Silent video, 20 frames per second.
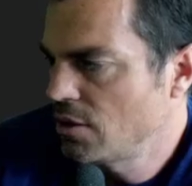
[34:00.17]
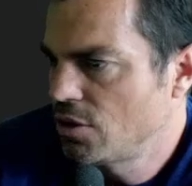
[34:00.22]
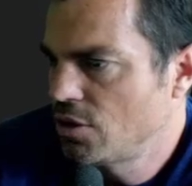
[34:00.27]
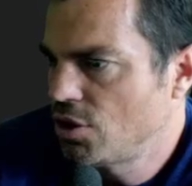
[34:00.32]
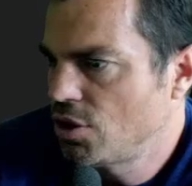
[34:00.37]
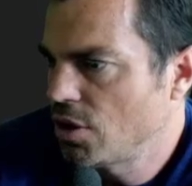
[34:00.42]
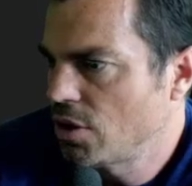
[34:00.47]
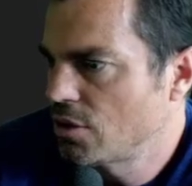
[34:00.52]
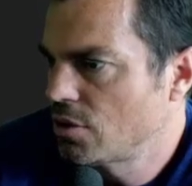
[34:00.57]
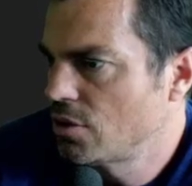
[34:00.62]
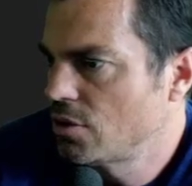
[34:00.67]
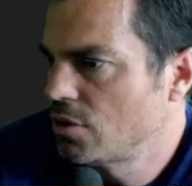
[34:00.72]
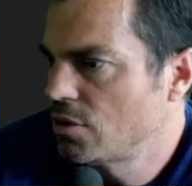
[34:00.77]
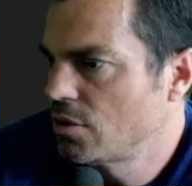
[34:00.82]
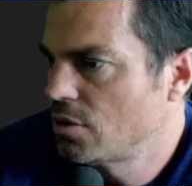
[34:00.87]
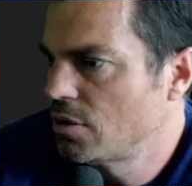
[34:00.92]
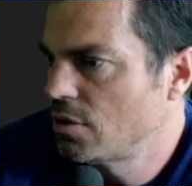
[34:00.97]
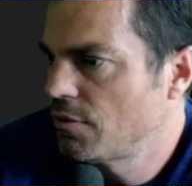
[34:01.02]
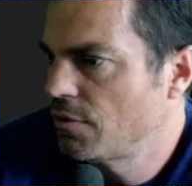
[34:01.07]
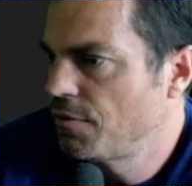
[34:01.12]

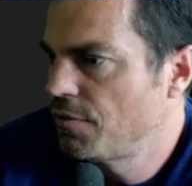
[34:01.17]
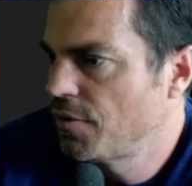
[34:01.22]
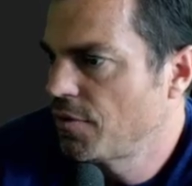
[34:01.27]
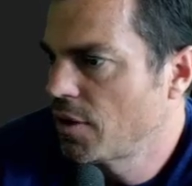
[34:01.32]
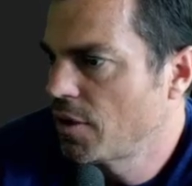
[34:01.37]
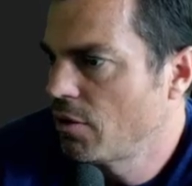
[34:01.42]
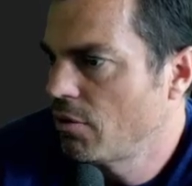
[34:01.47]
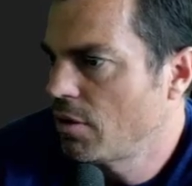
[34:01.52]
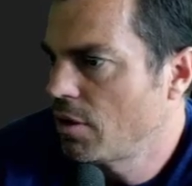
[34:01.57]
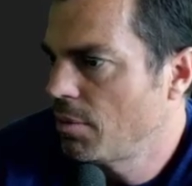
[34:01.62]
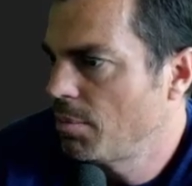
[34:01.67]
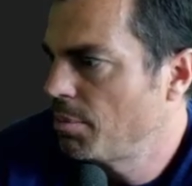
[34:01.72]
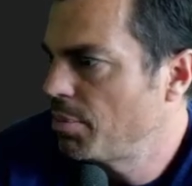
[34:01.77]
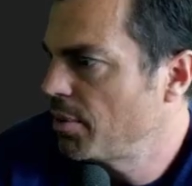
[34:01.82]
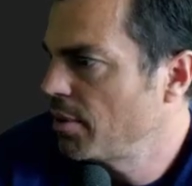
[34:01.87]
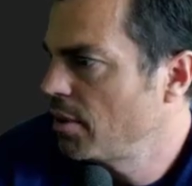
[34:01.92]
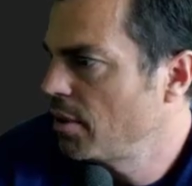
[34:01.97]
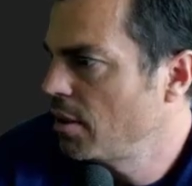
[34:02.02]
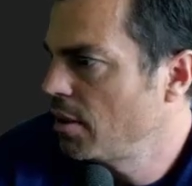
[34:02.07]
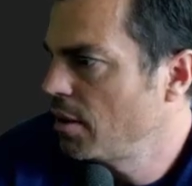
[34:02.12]
just fire up
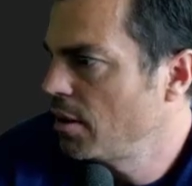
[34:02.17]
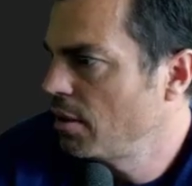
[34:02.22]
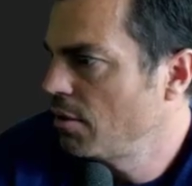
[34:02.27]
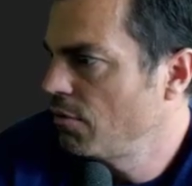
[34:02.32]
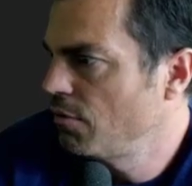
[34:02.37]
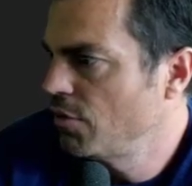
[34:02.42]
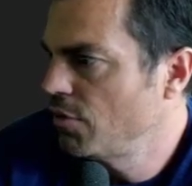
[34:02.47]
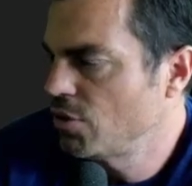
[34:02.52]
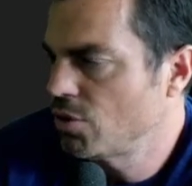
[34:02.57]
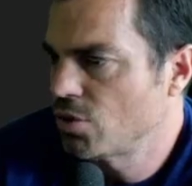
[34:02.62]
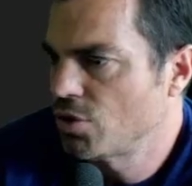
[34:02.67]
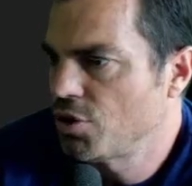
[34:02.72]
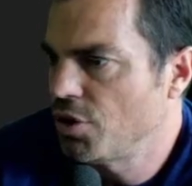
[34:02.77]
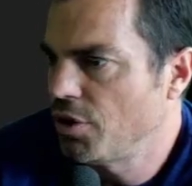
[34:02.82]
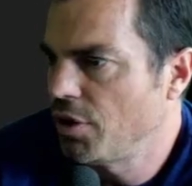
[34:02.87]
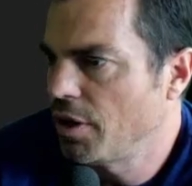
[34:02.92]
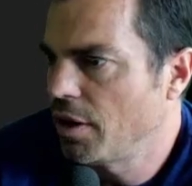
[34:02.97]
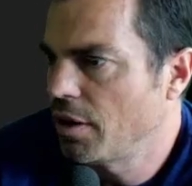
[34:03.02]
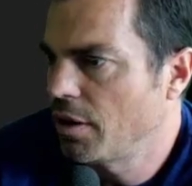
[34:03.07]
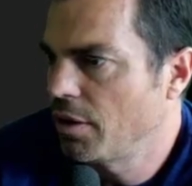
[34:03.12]
Visual
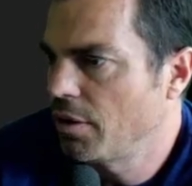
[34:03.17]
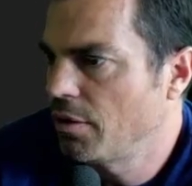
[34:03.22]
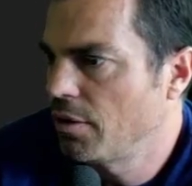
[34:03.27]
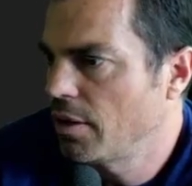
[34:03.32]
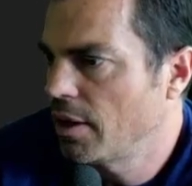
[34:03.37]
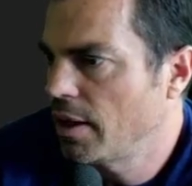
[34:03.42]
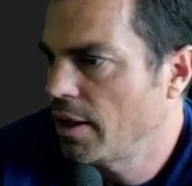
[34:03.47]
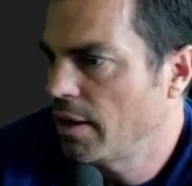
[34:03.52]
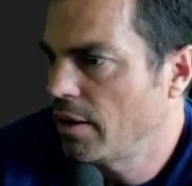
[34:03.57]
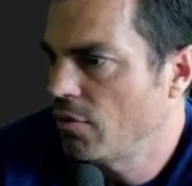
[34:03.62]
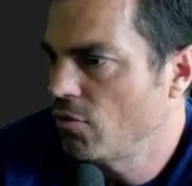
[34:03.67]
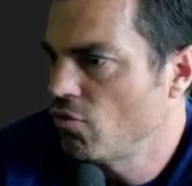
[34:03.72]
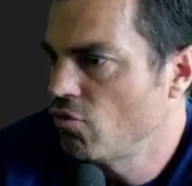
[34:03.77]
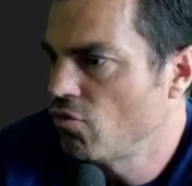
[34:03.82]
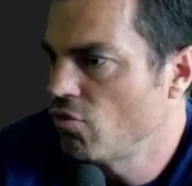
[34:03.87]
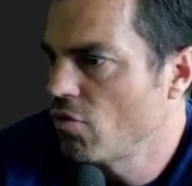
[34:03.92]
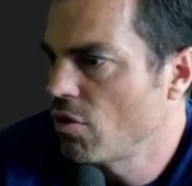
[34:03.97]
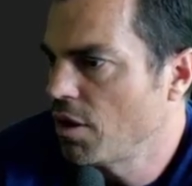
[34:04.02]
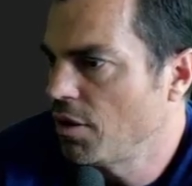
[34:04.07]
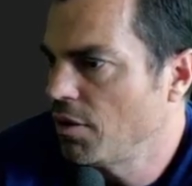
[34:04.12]
Studio and
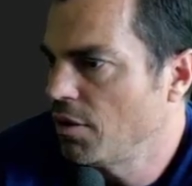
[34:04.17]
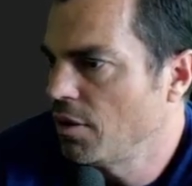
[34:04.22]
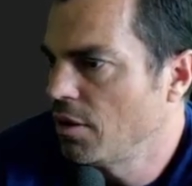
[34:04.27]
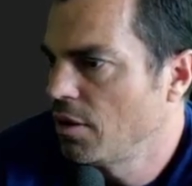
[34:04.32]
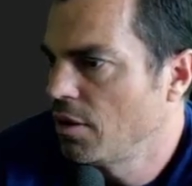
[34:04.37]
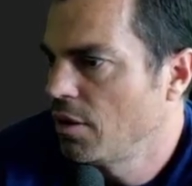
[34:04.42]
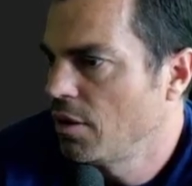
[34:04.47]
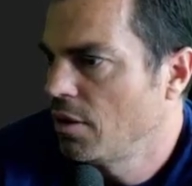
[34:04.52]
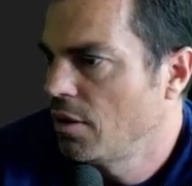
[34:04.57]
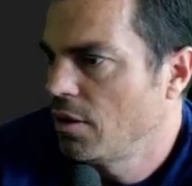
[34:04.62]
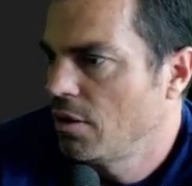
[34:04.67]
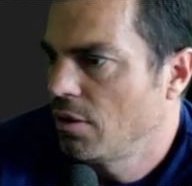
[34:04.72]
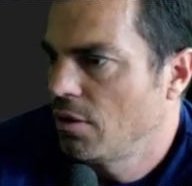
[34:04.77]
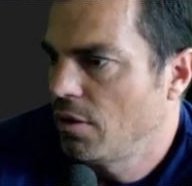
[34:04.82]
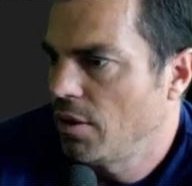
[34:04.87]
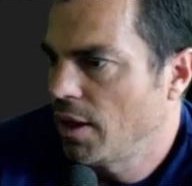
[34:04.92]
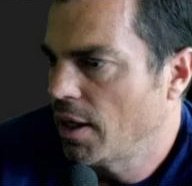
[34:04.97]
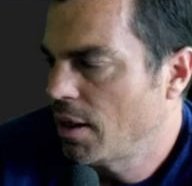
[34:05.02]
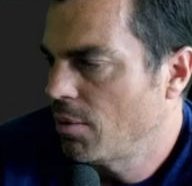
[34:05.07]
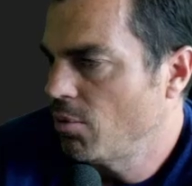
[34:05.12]
run
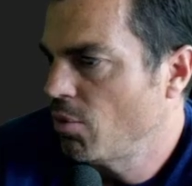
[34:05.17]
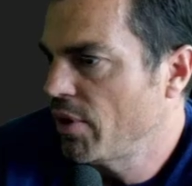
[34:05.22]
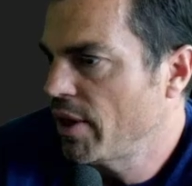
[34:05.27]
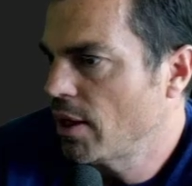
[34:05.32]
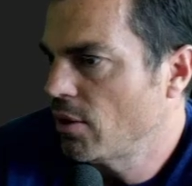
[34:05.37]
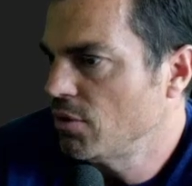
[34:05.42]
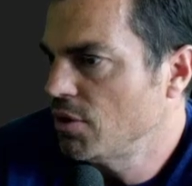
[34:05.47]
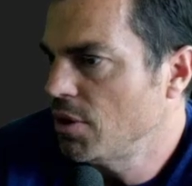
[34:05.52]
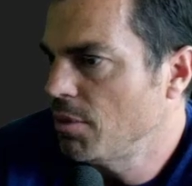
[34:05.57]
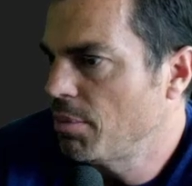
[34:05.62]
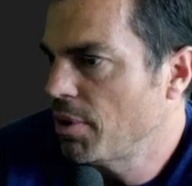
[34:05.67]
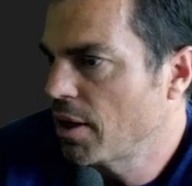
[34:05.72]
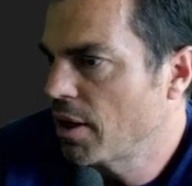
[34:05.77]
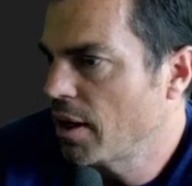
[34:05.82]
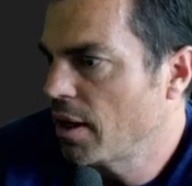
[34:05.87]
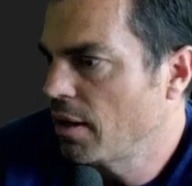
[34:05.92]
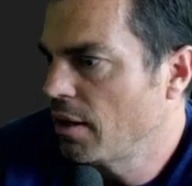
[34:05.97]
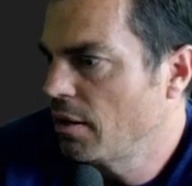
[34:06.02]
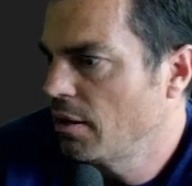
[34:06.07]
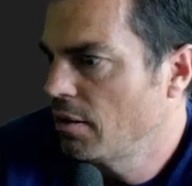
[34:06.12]
the app without
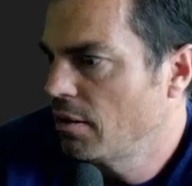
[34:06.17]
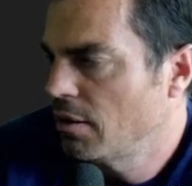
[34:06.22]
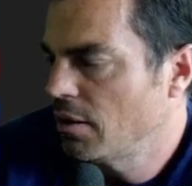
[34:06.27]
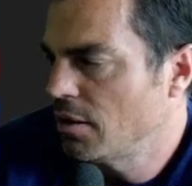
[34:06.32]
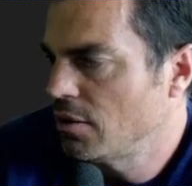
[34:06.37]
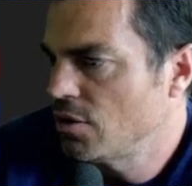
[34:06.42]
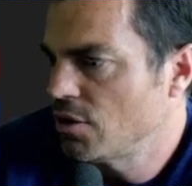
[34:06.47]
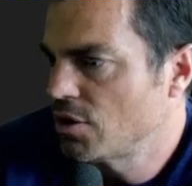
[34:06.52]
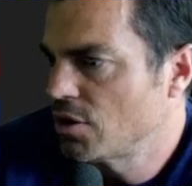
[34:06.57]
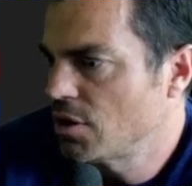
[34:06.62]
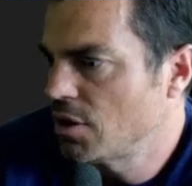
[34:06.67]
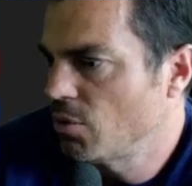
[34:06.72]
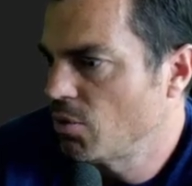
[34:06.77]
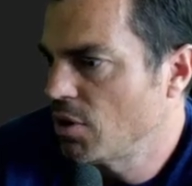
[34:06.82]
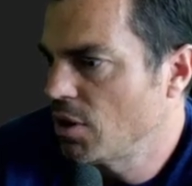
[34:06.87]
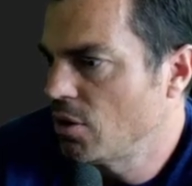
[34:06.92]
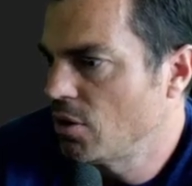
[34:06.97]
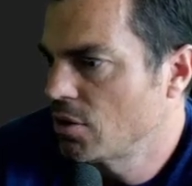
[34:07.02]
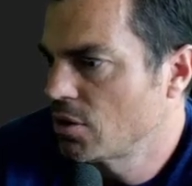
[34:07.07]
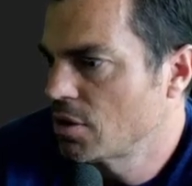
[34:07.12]
debugging and just see what
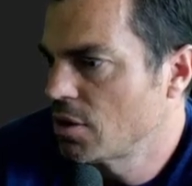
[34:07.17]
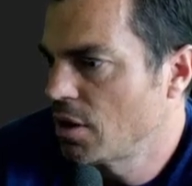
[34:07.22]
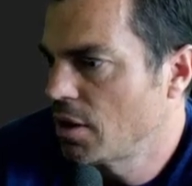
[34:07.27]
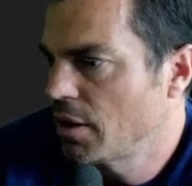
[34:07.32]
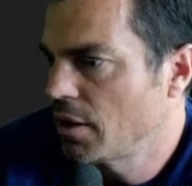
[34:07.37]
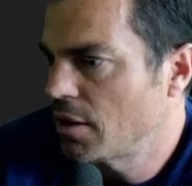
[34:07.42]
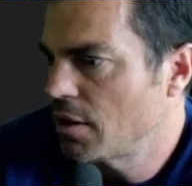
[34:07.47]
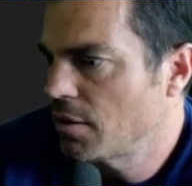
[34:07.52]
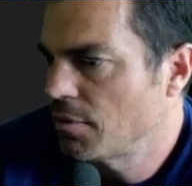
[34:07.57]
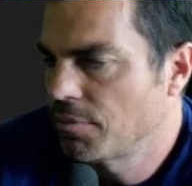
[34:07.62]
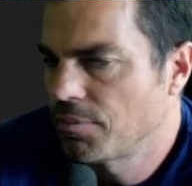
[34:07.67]
it looks like.